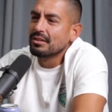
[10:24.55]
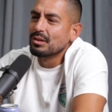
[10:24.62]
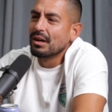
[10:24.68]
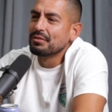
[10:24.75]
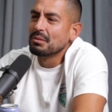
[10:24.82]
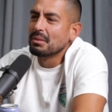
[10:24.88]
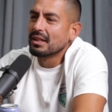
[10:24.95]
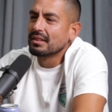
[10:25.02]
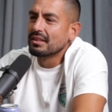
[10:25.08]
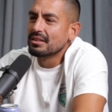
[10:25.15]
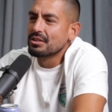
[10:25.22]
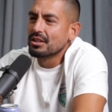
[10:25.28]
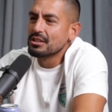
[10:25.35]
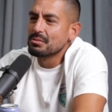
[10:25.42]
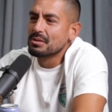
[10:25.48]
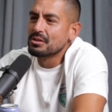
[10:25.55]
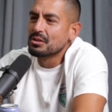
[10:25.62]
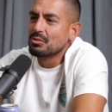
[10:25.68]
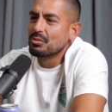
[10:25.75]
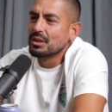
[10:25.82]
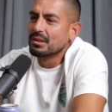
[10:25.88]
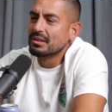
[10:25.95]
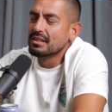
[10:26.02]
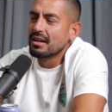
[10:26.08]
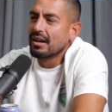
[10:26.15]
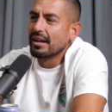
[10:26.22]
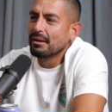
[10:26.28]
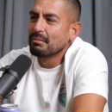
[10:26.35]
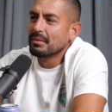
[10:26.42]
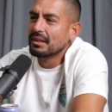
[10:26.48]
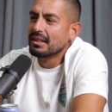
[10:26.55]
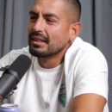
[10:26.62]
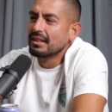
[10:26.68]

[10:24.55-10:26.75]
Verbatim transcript: You have to make the adjustments in real time.